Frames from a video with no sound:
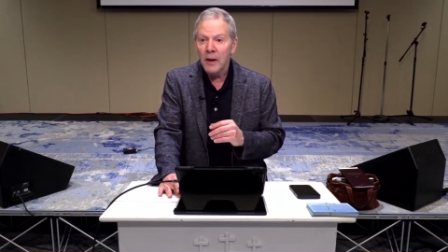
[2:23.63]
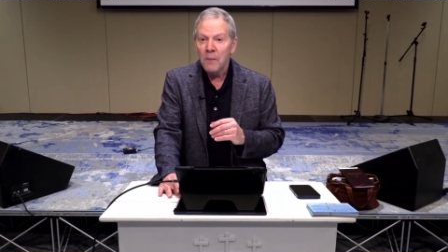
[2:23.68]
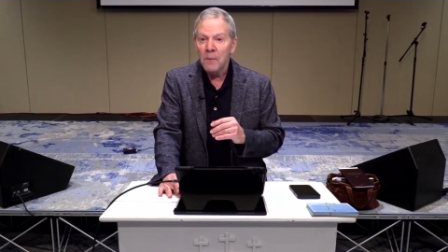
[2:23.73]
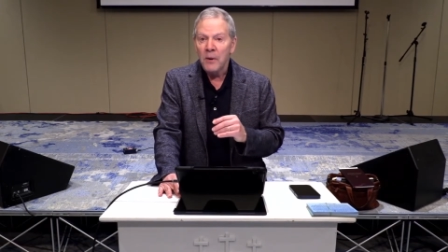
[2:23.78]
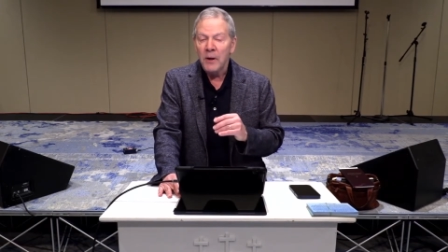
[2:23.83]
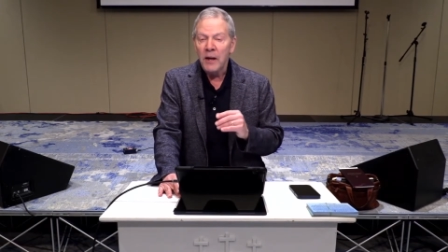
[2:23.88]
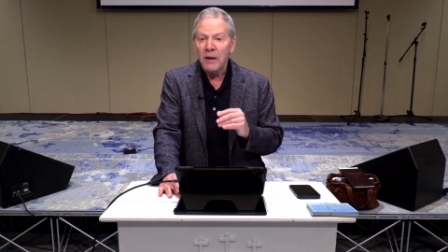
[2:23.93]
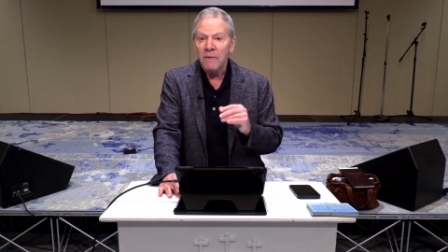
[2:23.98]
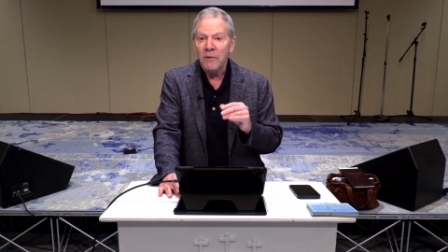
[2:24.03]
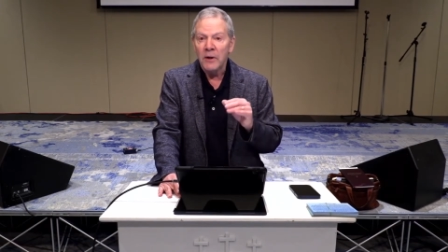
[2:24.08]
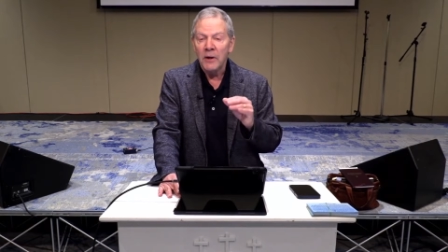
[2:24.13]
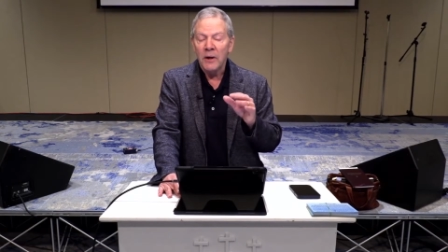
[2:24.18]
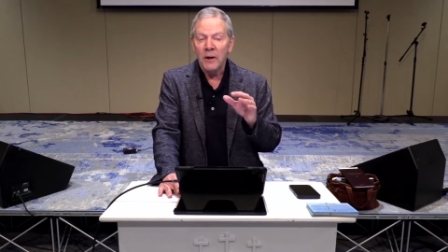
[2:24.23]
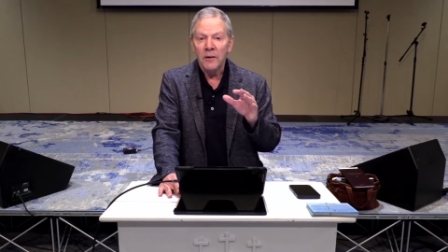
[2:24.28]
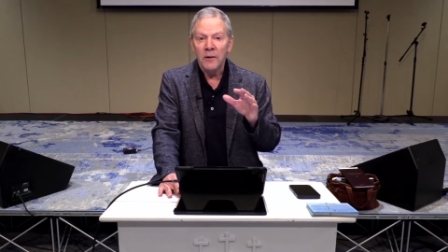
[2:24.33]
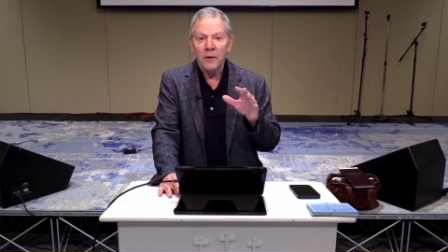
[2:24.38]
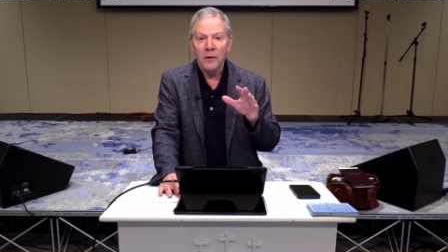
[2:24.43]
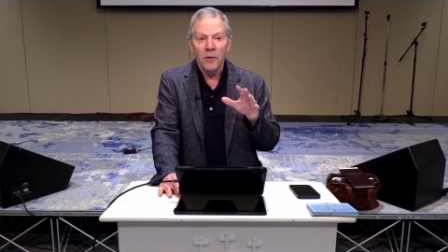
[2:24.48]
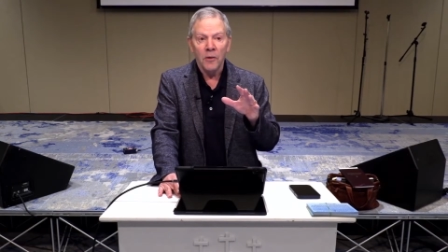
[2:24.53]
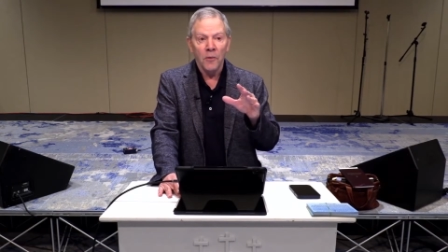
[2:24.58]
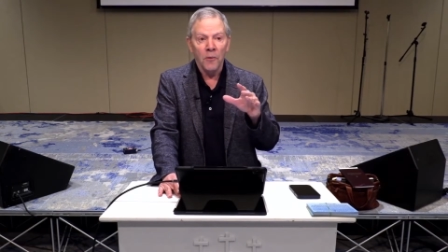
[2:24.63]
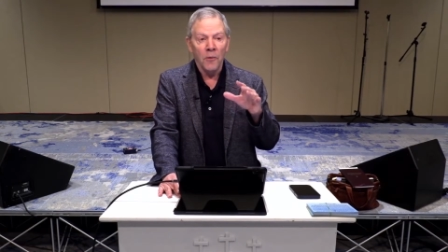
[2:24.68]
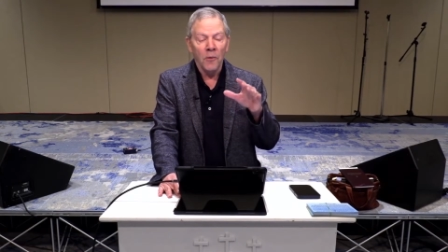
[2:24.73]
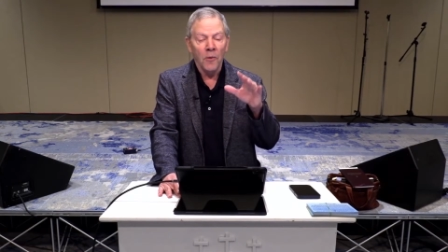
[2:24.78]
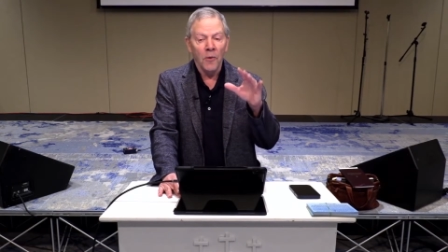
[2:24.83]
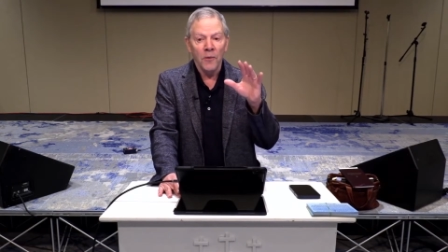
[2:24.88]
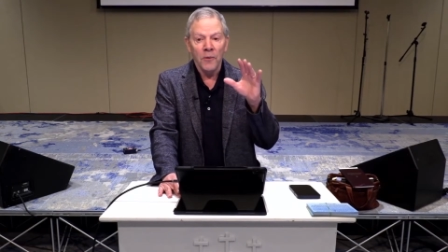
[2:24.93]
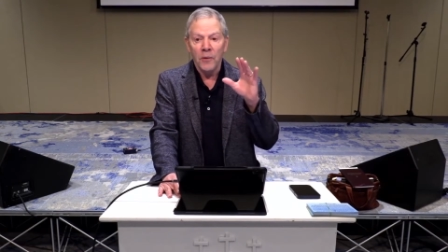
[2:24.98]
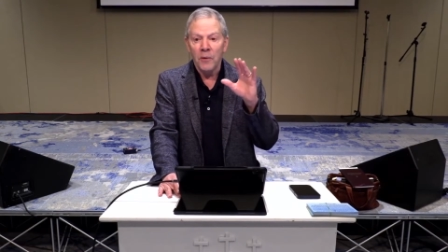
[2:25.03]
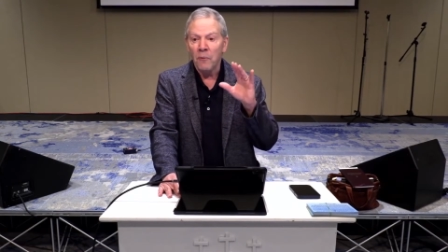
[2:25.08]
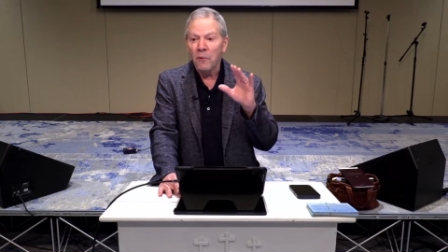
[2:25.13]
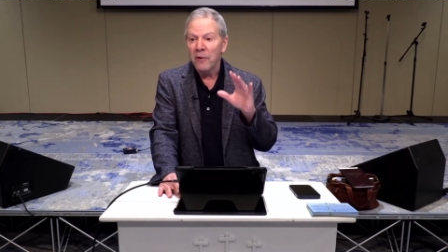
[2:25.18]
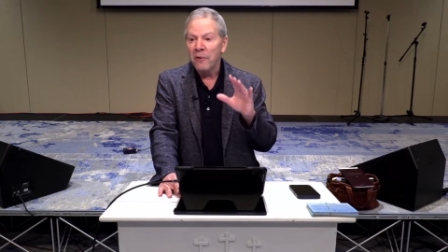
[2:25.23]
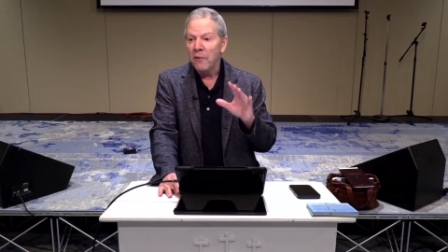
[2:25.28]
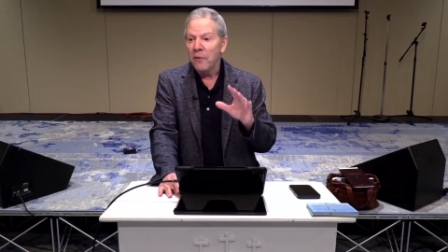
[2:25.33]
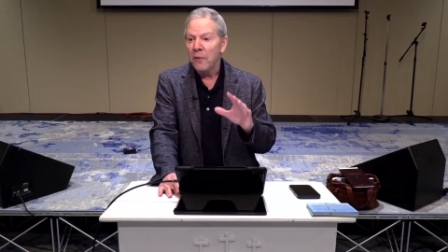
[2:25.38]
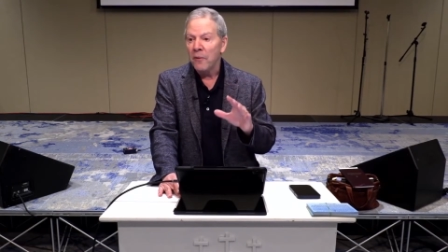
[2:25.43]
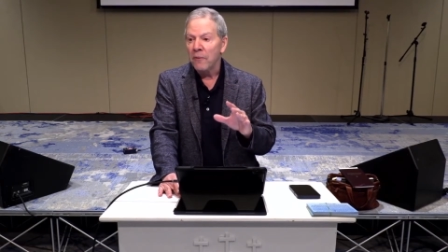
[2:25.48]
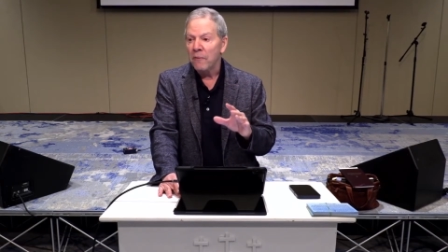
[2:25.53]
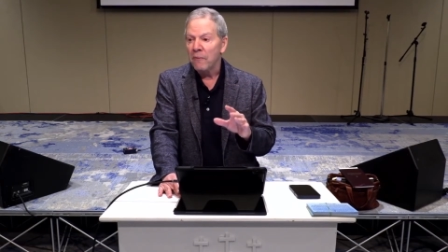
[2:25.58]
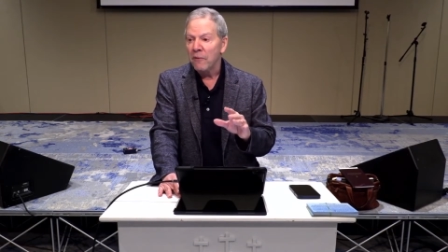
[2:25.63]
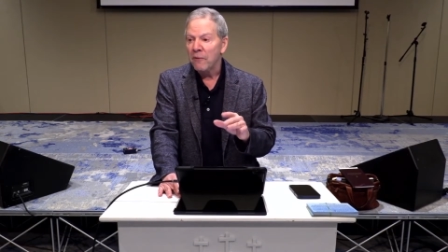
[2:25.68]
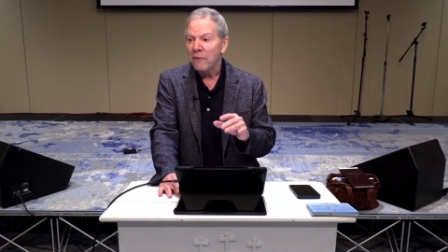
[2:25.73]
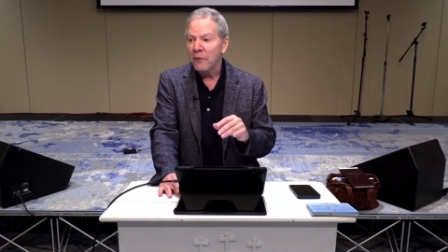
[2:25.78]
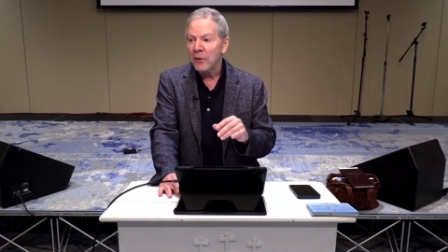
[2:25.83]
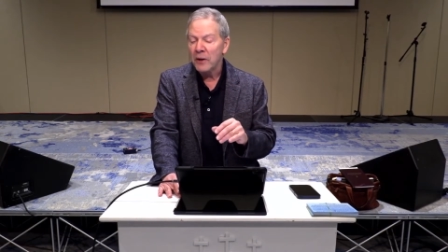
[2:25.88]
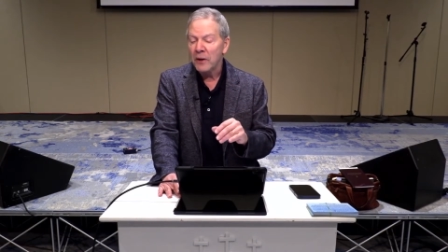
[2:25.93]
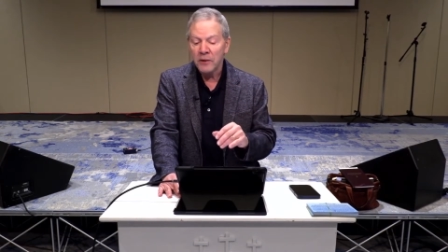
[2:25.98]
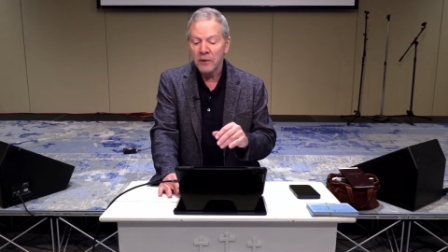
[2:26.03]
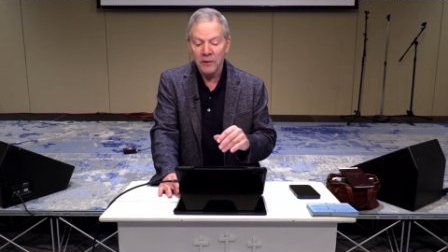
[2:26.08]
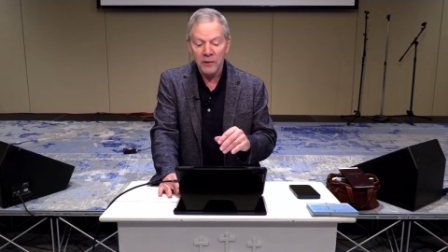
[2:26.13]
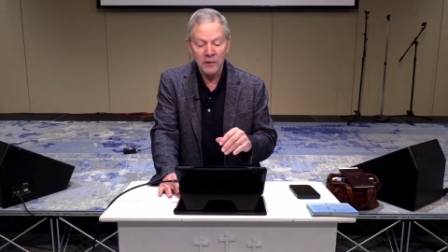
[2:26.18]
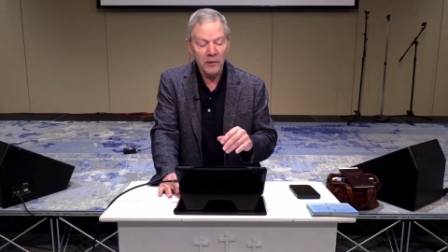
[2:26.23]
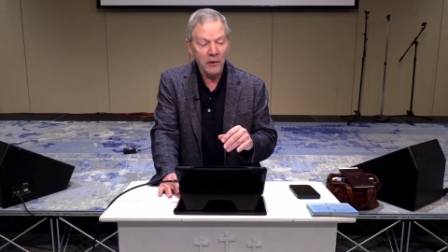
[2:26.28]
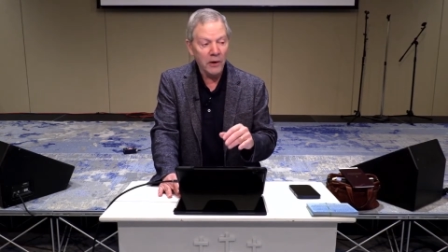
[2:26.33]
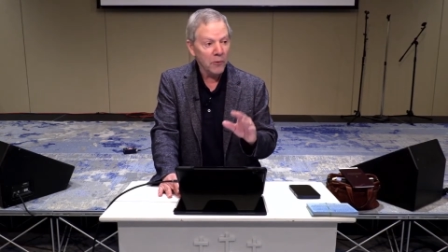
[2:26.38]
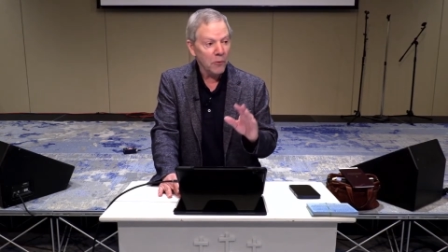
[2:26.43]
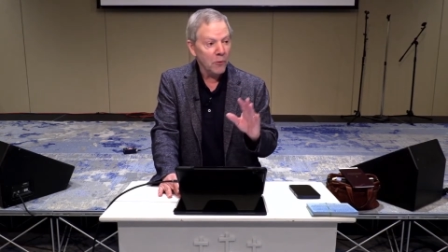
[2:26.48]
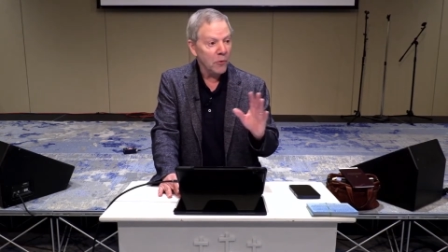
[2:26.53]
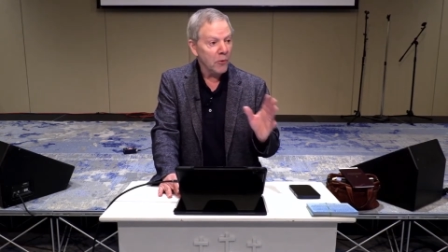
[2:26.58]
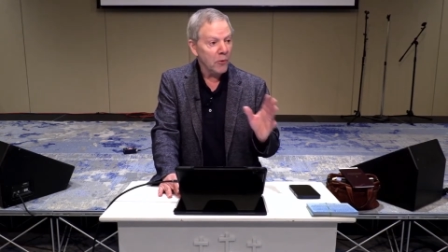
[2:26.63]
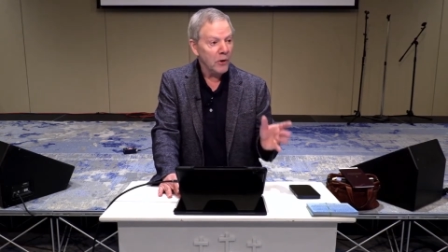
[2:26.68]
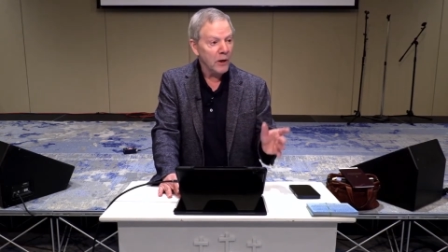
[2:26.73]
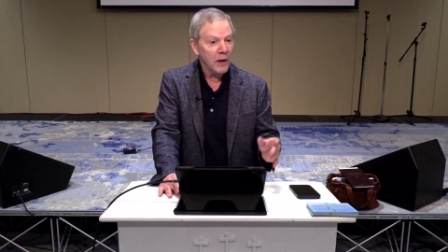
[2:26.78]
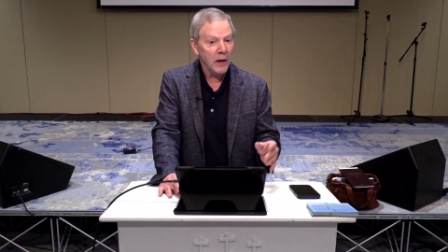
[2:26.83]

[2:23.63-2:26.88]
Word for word: But having done so, on the reflections.org or